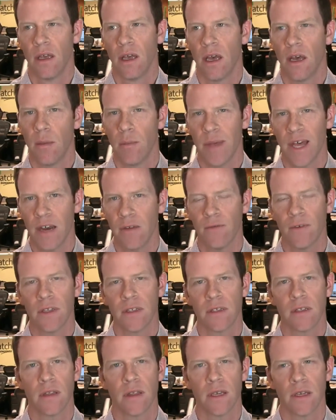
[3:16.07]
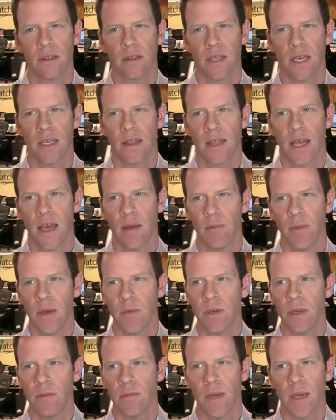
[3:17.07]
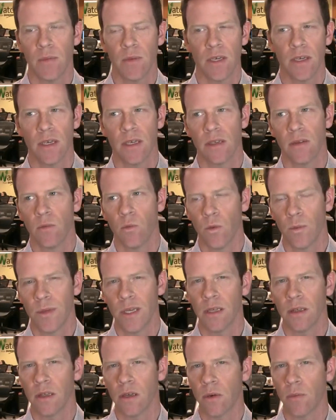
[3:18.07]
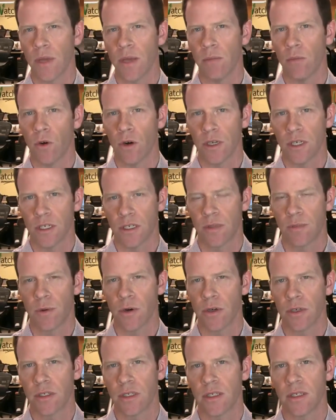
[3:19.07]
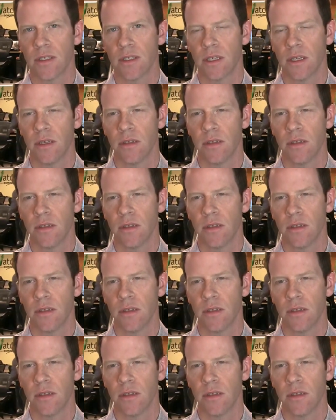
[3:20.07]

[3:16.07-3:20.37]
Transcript: uh, benefits and things like that, maybe, maybe it will be a little bit more dispersed in,